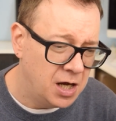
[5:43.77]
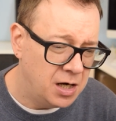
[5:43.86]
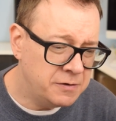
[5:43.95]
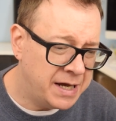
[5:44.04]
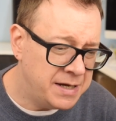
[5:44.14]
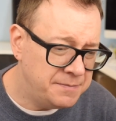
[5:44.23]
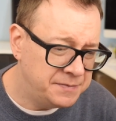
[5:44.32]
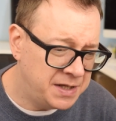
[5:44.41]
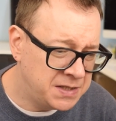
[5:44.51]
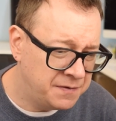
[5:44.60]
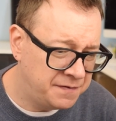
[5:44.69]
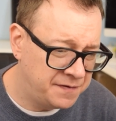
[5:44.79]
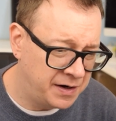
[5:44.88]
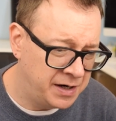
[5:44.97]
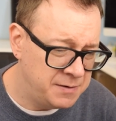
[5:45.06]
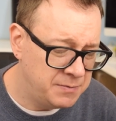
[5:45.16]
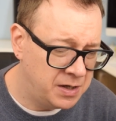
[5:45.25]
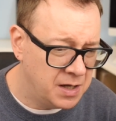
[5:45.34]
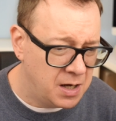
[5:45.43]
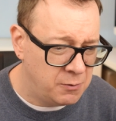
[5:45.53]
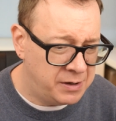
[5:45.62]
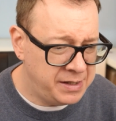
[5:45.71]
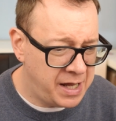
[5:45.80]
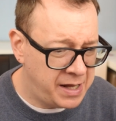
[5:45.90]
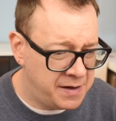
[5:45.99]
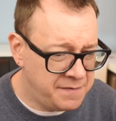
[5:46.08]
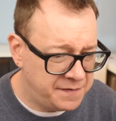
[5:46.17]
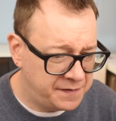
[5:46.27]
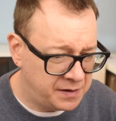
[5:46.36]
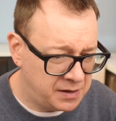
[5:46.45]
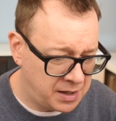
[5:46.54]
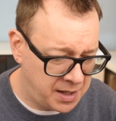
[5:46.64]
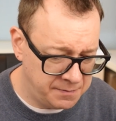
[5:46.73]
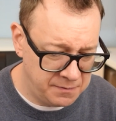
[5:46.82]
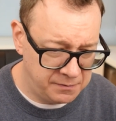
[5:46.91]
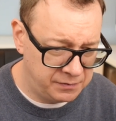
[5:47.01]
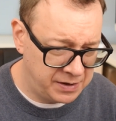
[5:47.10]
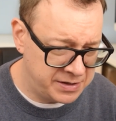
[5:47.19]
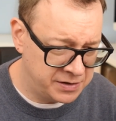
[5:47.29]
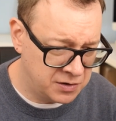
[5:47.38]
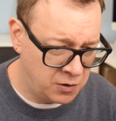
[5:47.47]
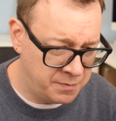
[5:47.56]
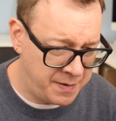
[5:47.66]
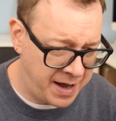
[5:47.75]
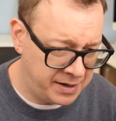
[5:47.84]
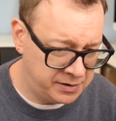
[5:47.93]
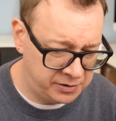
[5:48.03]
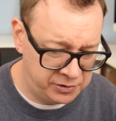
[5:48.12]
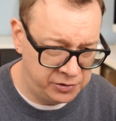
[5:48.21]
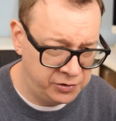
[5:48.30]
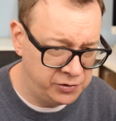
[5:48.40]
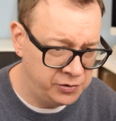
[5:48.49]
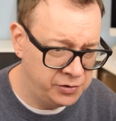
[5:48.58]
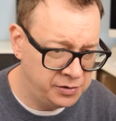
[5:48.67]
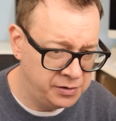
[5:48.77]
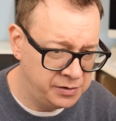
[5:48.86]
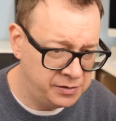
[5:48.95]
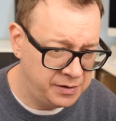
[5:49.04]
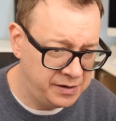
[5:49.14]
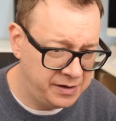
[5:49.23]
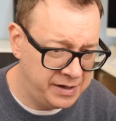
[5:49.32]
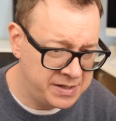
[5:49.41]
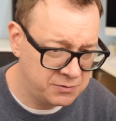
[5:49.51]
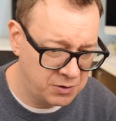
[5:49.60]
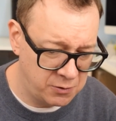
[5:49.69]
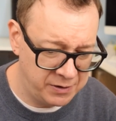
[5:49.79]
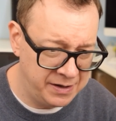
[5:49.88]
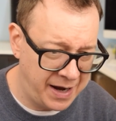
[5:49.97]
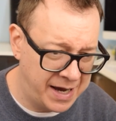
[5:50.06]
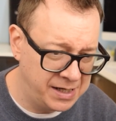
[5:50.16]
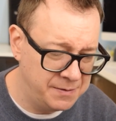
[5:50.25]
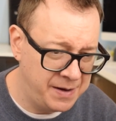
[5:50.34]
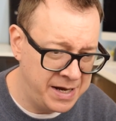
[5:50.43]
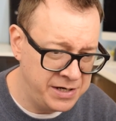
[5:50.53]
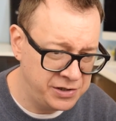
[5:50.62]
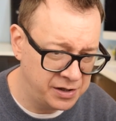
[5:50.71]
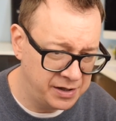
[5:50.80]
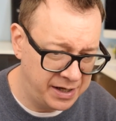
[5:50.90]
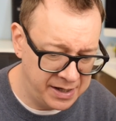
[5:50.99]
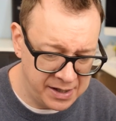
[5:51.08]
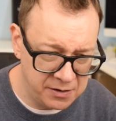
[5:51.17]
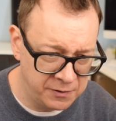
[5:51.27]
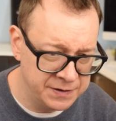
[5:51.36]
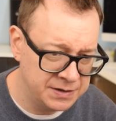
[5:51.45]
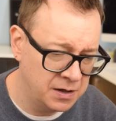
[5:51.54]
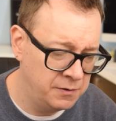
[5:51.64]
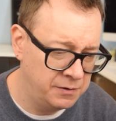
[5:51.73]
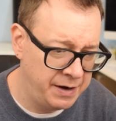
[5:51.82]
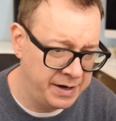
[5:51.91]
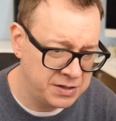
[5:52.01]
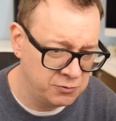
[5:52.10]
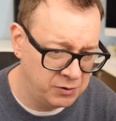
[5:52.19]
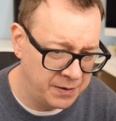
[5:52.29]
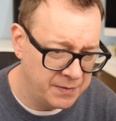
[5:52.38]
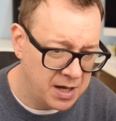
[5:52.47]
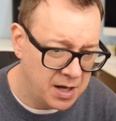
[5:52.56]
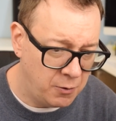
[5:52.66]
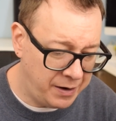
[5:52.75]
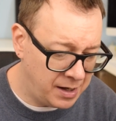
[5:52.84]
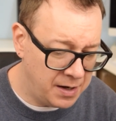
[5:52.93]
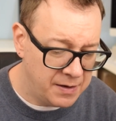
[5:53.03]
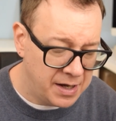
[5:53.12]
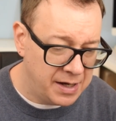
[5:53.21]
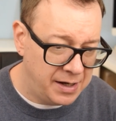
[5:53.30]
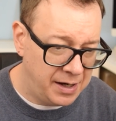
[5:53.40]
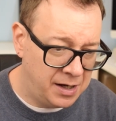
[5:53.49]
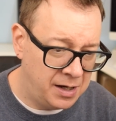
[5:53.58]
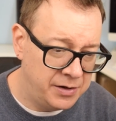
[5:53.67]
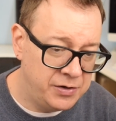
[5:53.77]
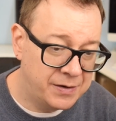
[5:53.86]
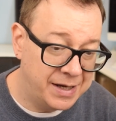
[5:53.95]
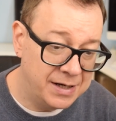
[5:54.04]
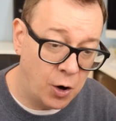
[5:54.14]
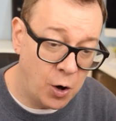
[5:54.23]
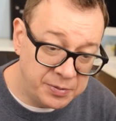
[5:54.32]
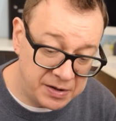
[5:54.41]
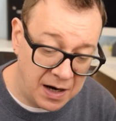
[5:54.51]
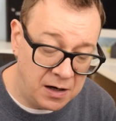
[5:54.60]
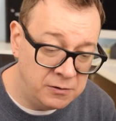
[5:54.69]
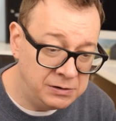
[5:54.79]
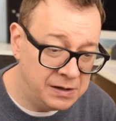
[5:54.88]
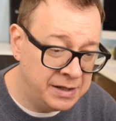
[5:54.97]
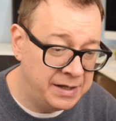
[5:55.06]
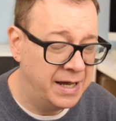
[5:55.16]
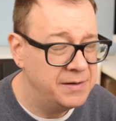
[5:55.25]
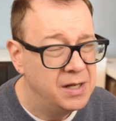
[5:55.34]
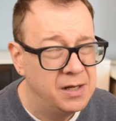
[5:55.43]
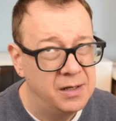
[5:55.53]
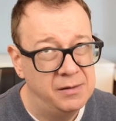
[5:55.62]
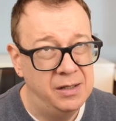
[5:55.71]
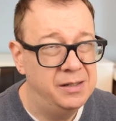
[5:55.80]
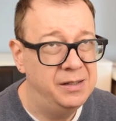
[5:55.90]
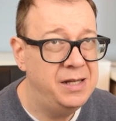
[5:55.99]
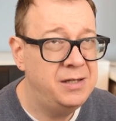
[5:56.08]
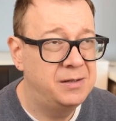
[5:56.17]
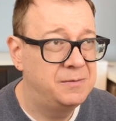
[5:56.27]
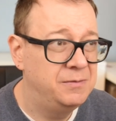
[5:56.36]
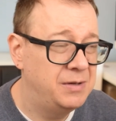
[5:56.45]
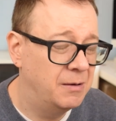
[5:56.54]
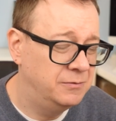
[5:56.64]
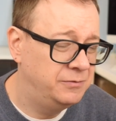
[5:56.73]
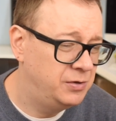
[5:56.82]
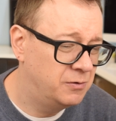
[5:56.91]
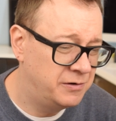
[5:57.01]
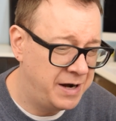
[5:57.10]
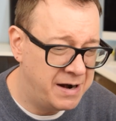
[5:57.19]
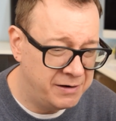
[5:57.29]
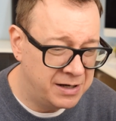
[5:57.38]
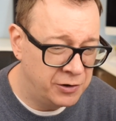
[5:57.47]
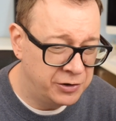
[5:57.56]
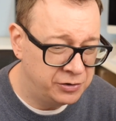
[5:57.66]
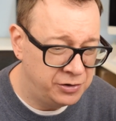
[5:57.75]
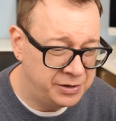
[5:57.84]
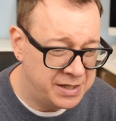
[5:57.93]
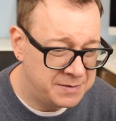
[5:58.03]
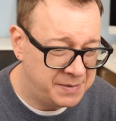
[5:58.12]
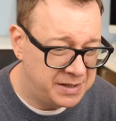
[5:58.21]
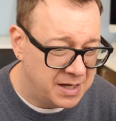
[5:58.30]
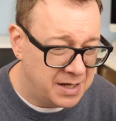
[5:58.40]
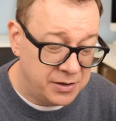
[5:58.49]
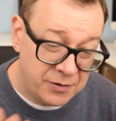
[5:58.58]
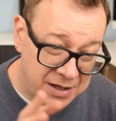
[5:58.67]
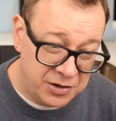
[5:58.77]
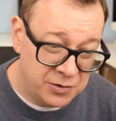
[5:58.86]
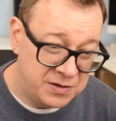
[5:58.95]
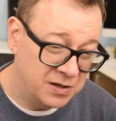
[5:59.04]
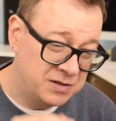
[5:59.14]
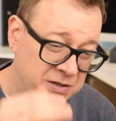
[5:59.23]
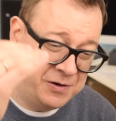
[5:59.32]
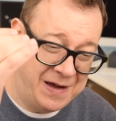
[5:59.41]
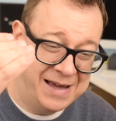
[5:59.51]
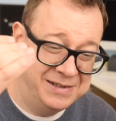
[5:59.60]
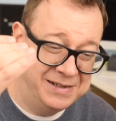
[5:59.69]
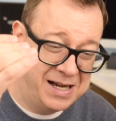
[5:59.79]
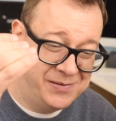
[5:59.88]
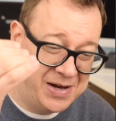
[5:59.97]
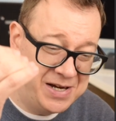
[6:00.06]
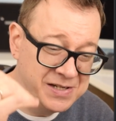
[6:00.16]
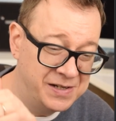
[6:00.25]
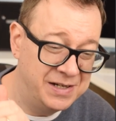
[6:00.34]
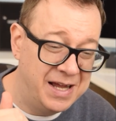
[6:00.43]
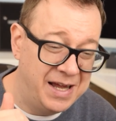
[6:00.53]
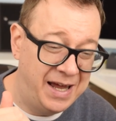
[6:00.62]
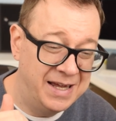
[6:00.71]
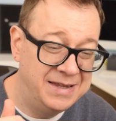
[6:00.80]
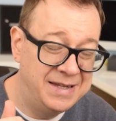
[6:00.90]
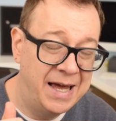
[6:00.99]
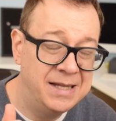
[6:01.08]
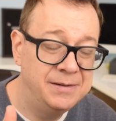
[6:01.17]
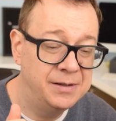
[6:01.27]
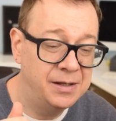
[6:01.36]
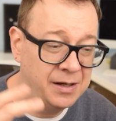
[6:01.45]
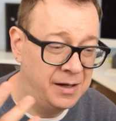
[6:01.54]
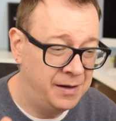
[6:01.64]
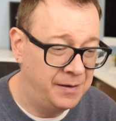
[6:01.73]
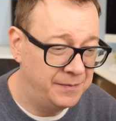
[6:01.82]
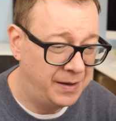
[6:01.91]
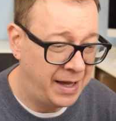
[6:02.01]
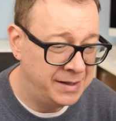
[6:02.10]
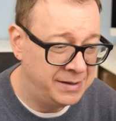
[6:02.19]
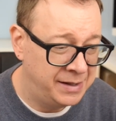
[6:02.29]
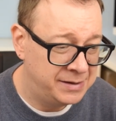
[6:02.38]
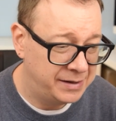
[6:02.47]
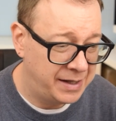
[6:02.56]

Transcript: Okay, that's fine, but what if uh, I'm, let's just go back to this one with the animation and also this one. Well, uh, you can opt out again. Uh, it yeah, you are rarely going to do this, but you can do so. So you add an animation and then uh, add it